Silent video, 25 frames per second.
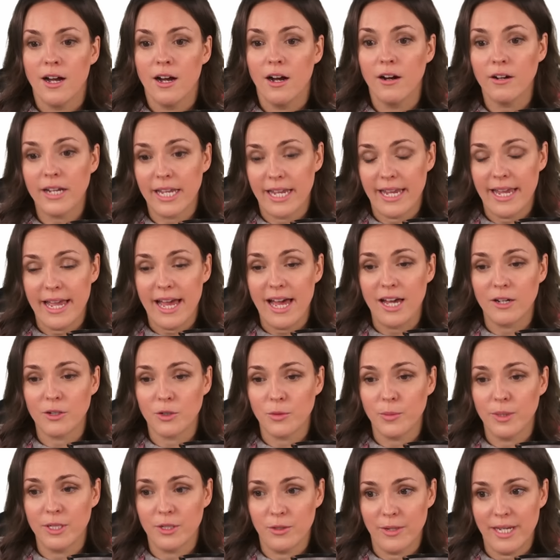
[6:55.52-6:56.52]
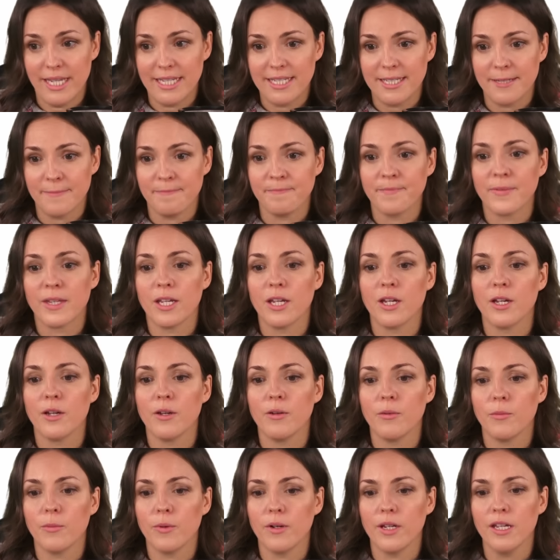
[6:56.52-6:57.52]
Okay, how do we do it?
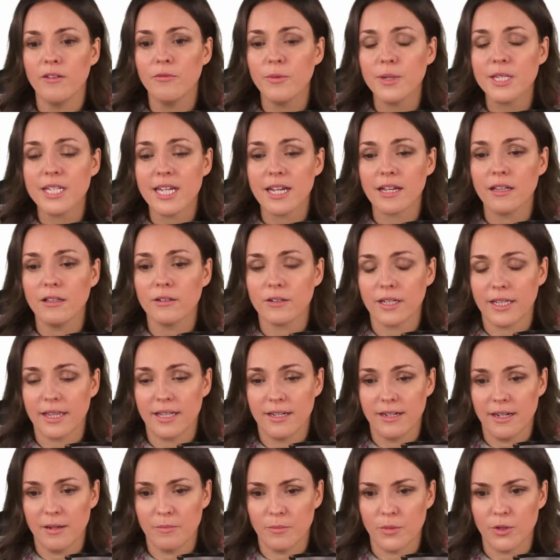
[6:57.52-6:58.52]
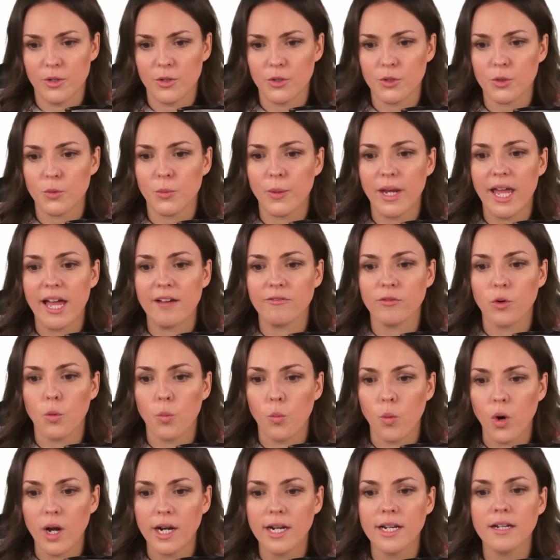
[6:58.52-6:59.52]
If we take a look at the numbers, we have
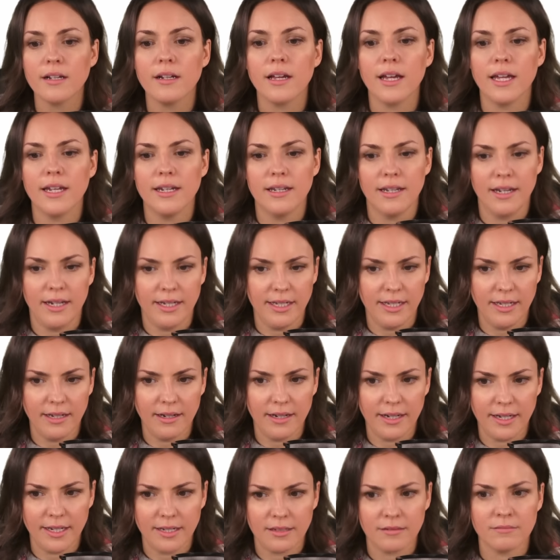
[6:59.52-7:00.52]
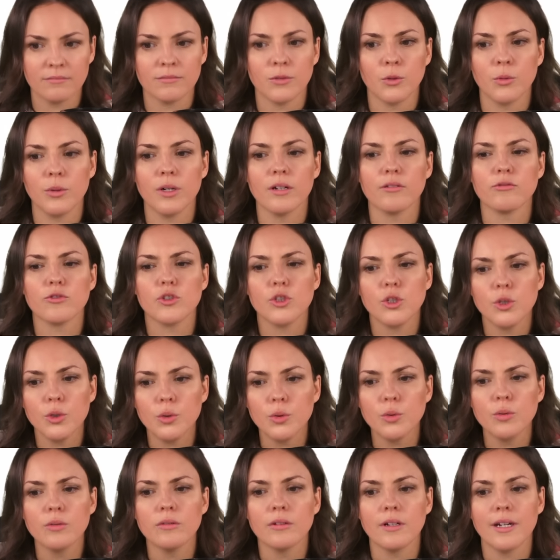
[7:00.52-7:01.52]
1 and 99, we have
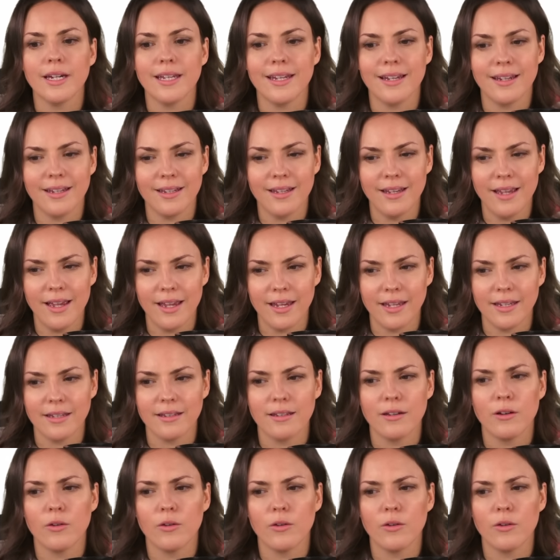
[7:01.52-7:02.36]
2 and 98,